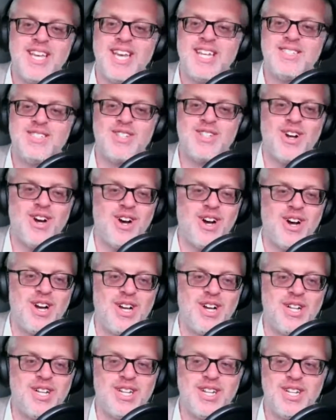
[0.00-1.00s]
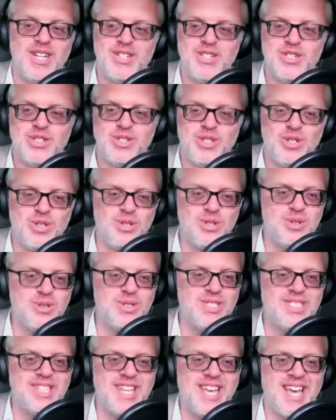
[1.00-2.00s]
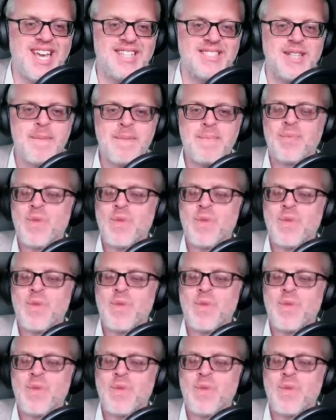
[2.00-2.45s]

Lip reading: It's on Tuesdays.